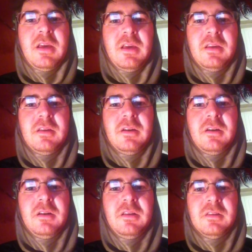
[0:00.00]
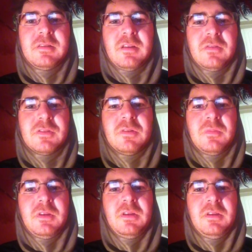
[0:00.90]
And this stuff's going
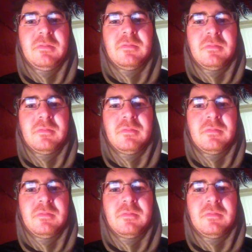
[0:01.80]
to be,